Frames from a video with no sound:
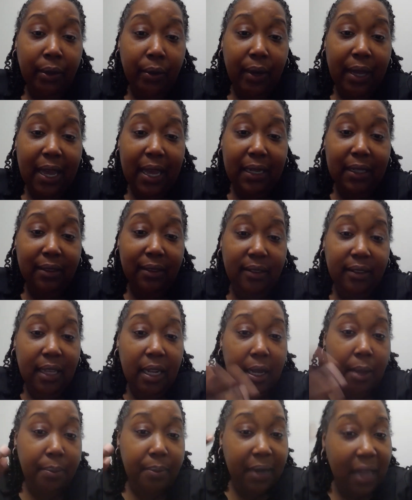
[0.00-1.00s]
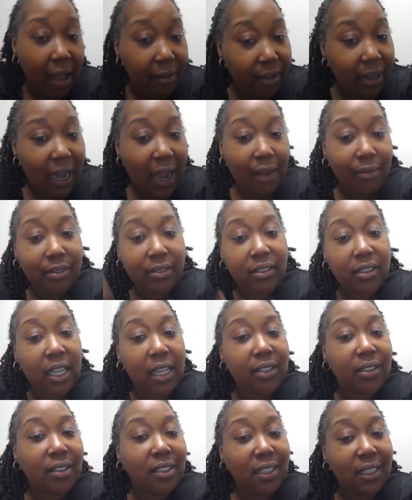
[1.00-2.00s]
go ahead and set up and have a
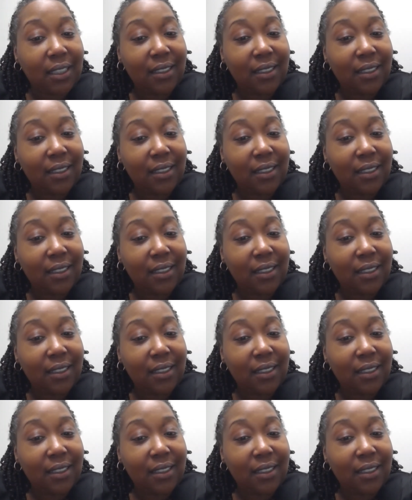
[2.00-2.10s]
conversation